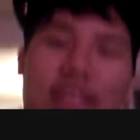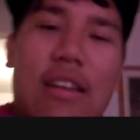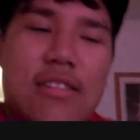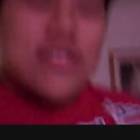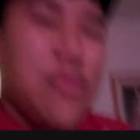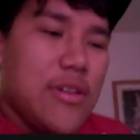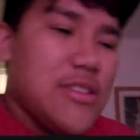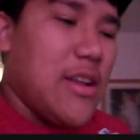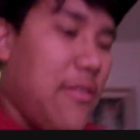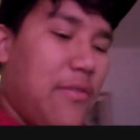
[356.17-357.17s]
not so
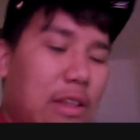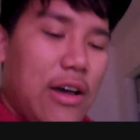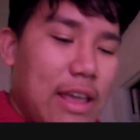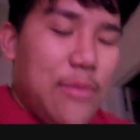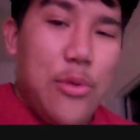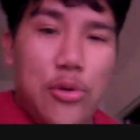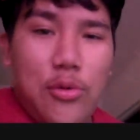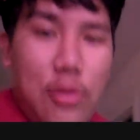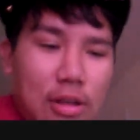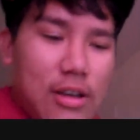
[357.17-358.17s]
much in a vloggy
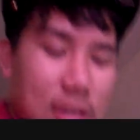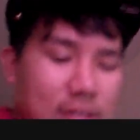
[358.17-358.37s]
mood,